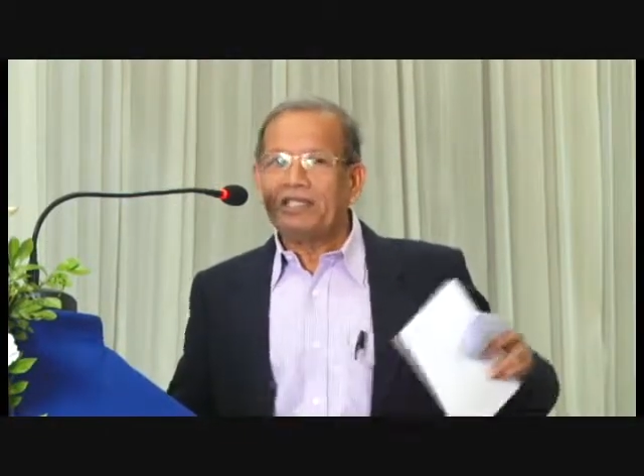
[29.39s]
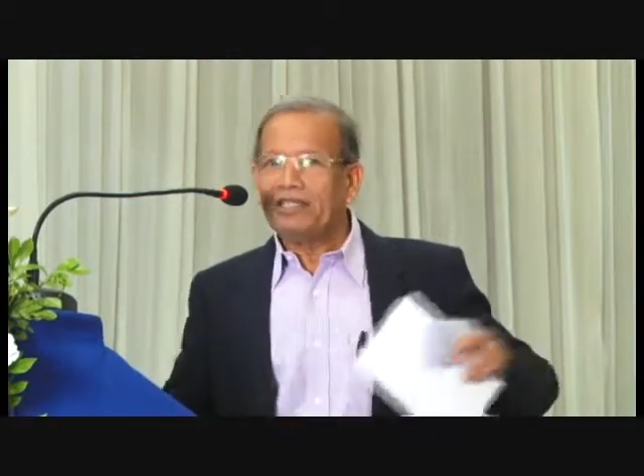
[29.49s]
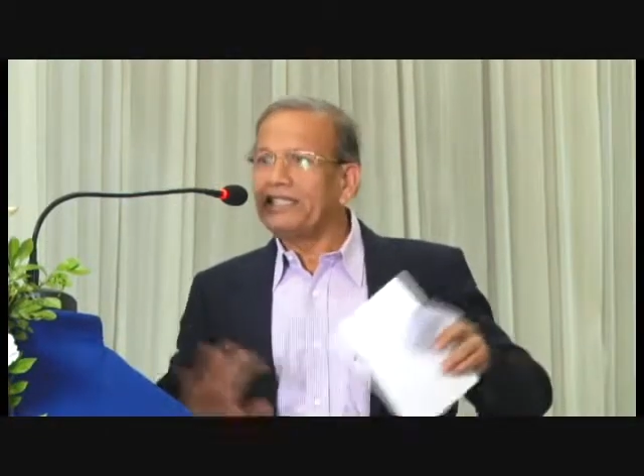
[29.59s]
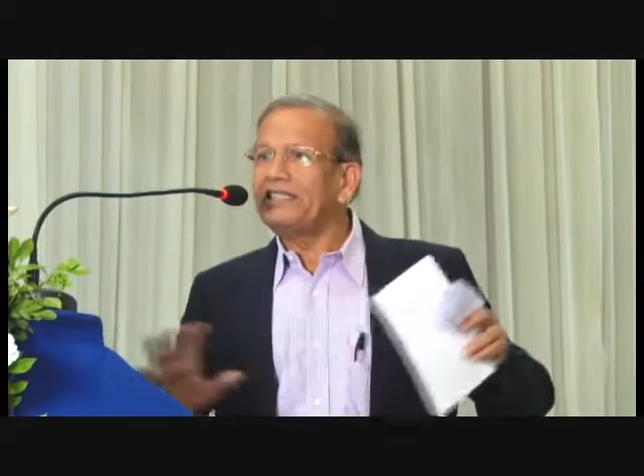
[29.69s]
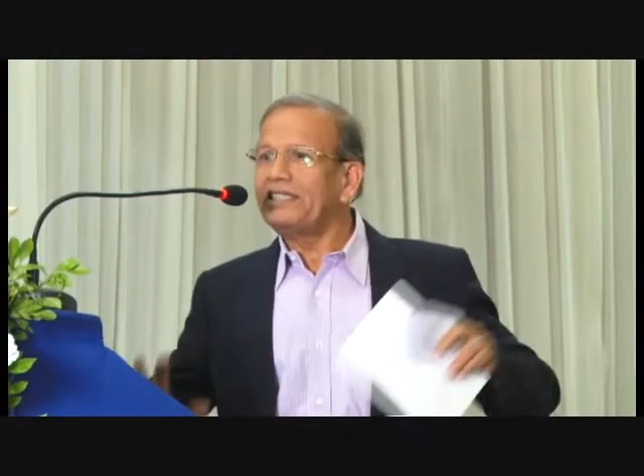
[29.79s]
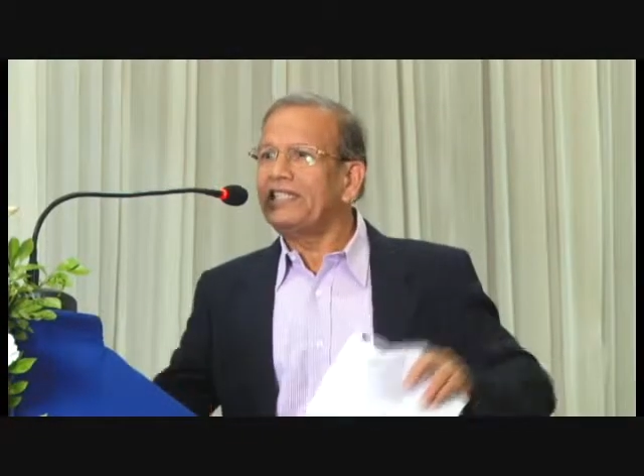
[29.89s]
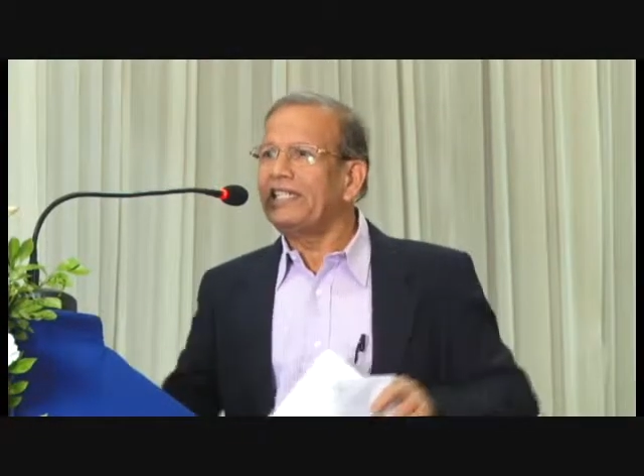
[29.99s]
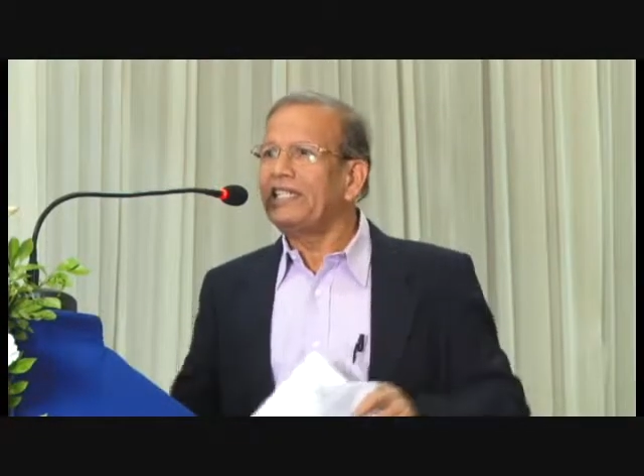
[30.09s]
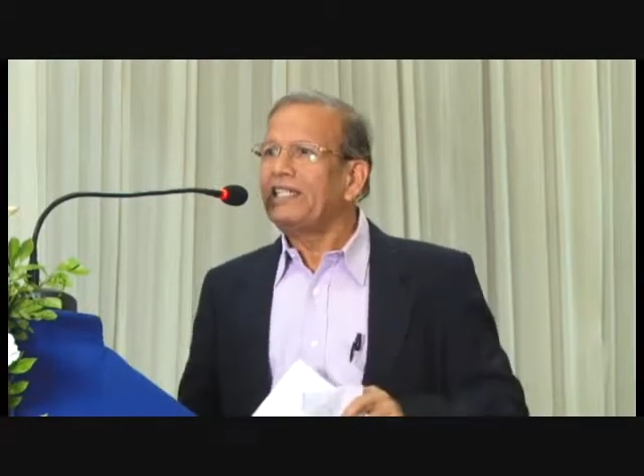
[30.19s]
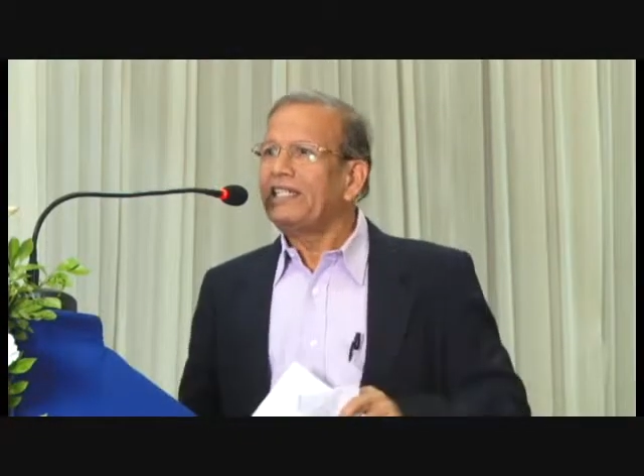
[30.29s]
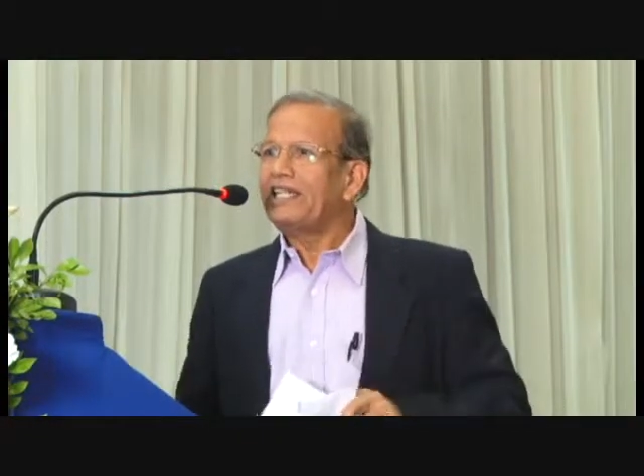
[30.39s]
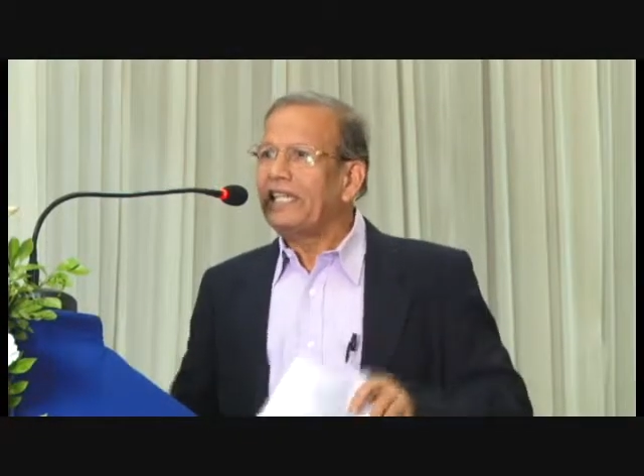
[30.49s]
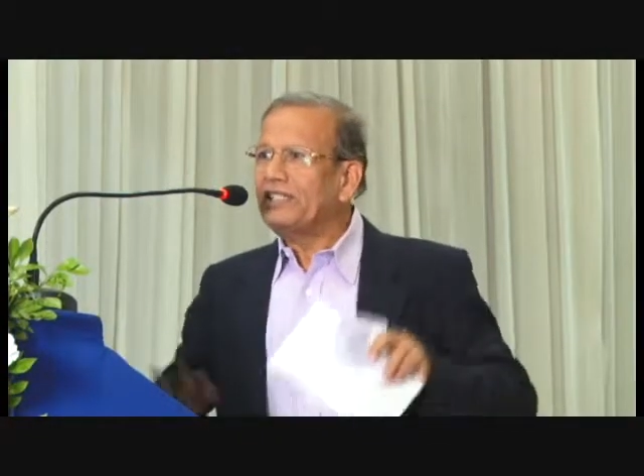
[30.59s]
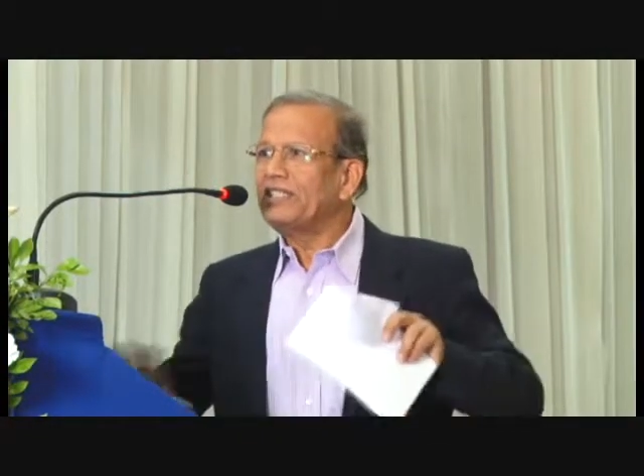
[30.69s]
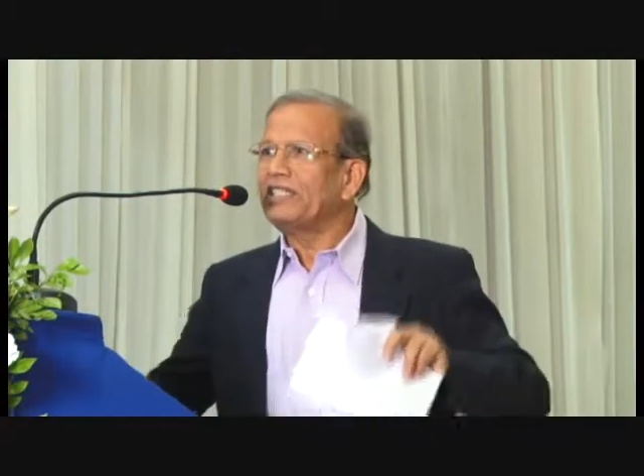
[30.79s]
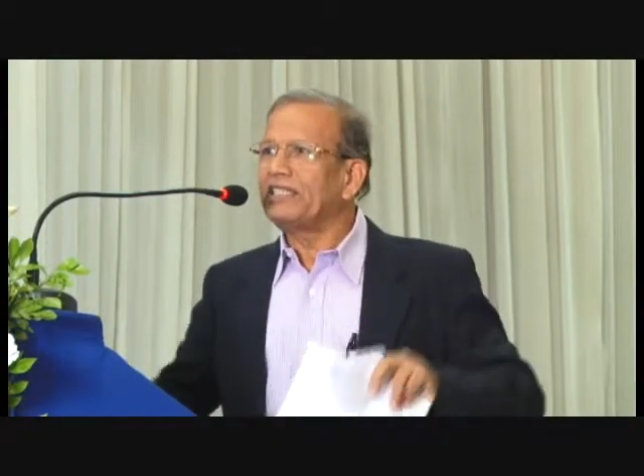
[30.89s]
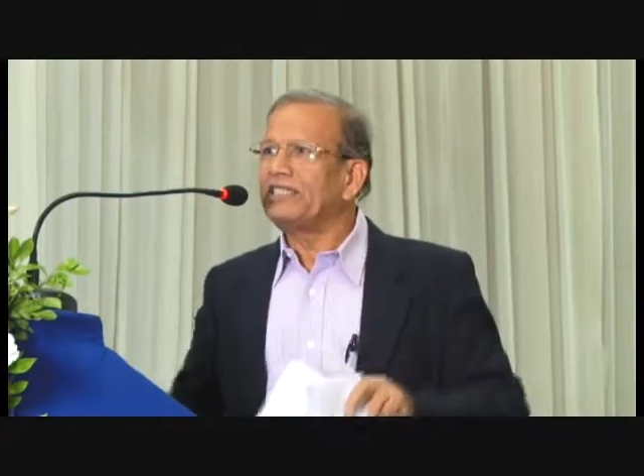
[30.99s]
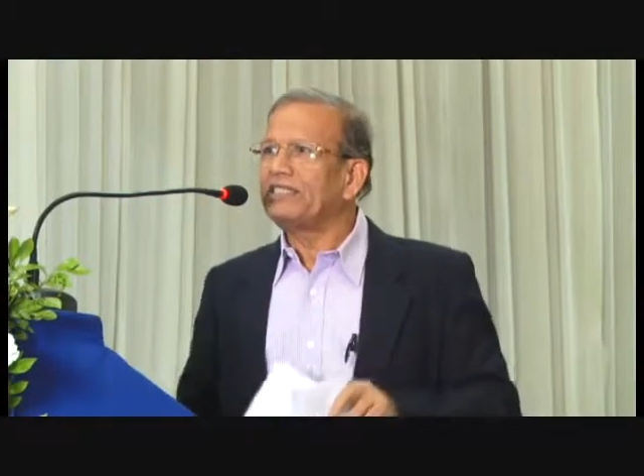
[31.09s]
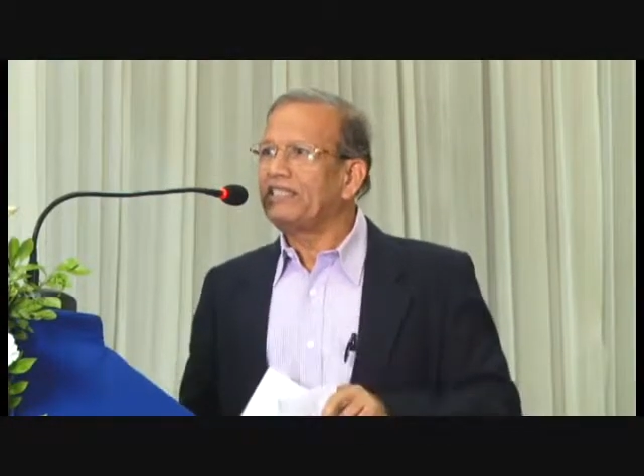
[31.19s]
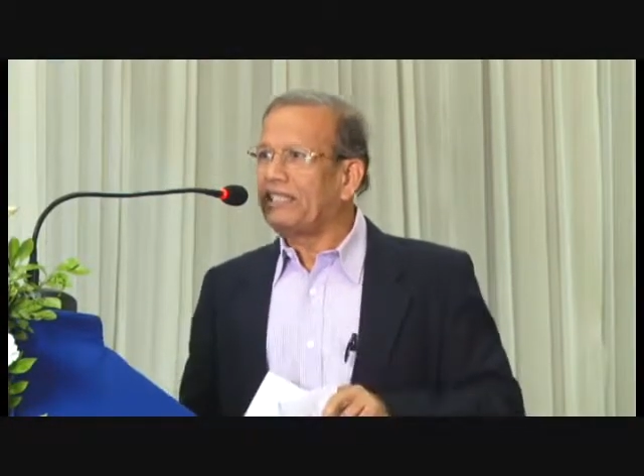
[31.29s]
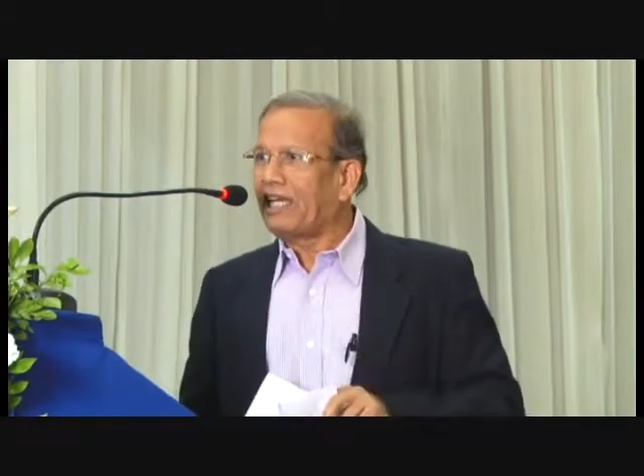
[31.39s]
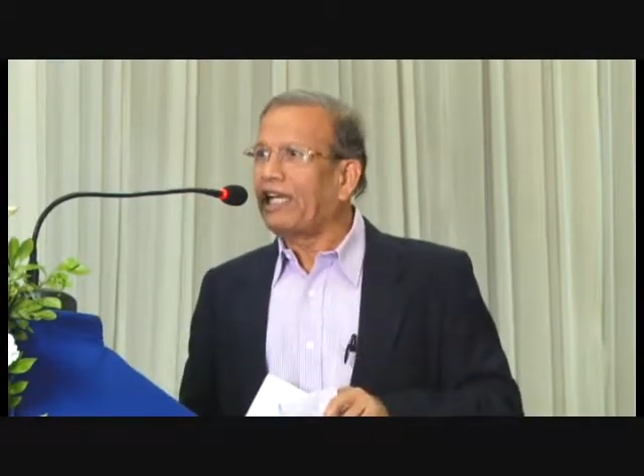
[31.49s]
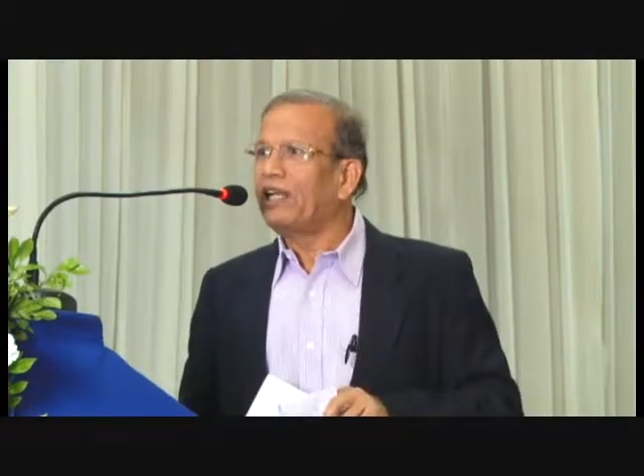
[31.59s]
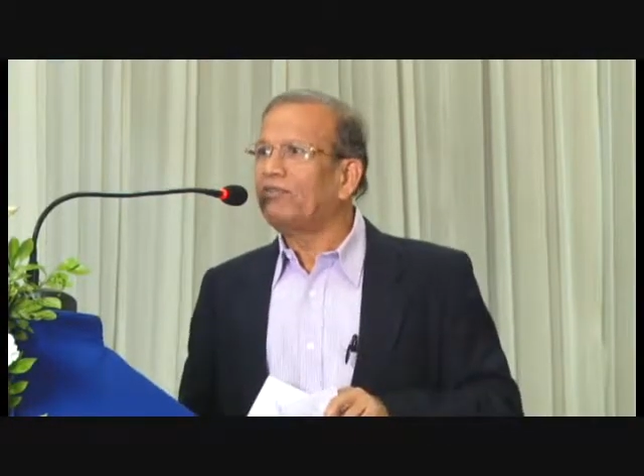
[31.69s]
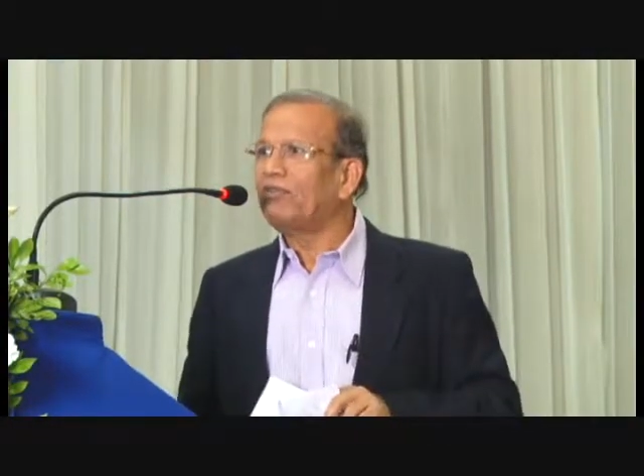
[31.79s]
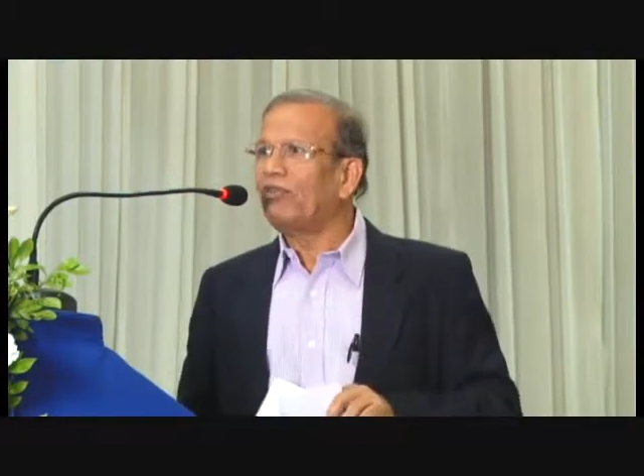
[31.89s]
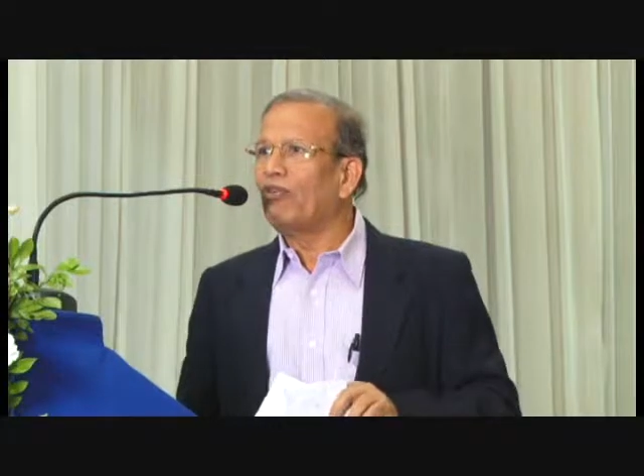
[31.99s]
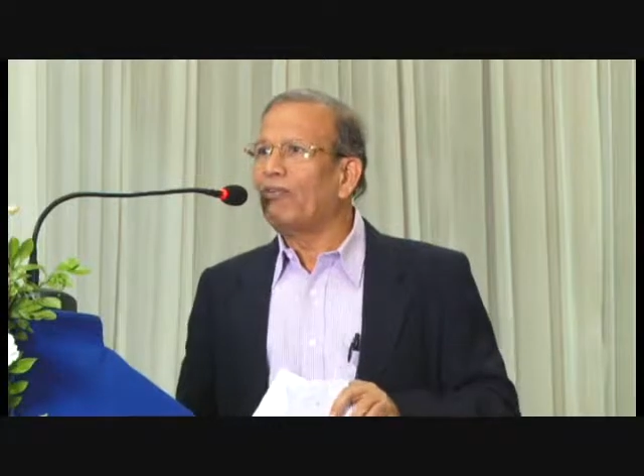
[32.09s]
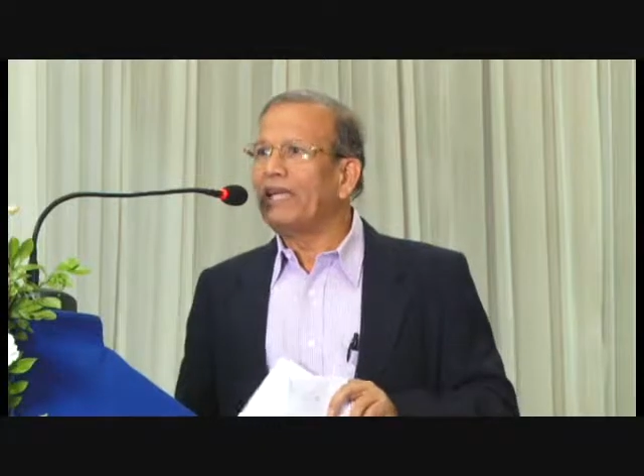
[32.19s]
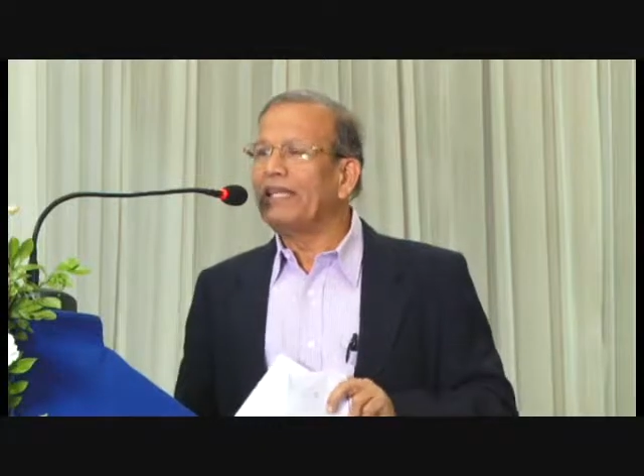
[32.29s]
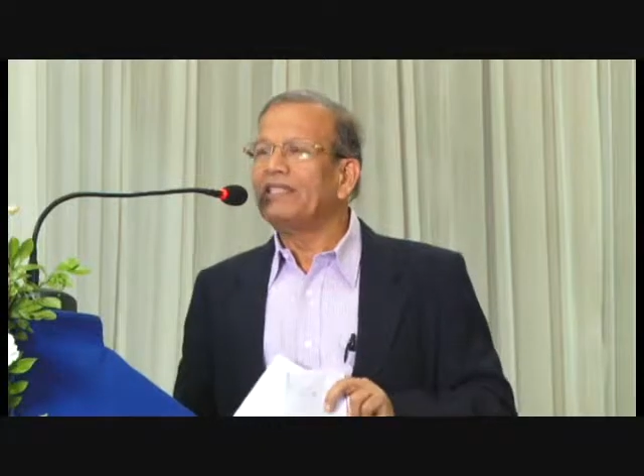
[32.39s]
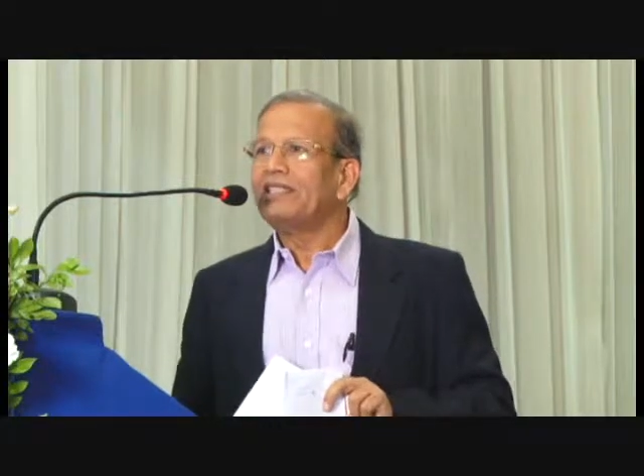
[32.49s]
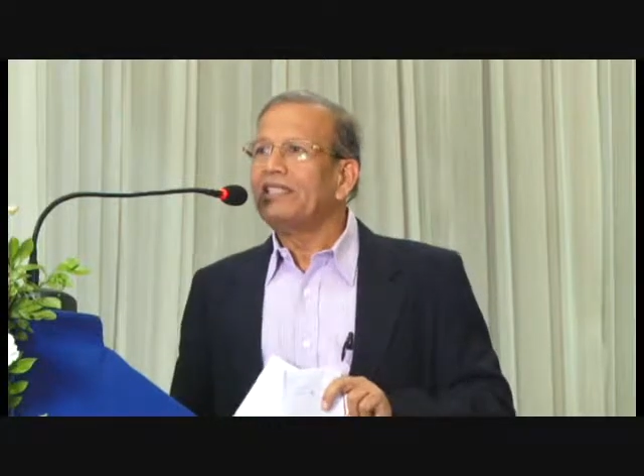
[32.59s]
and this is the agenda that I have before me,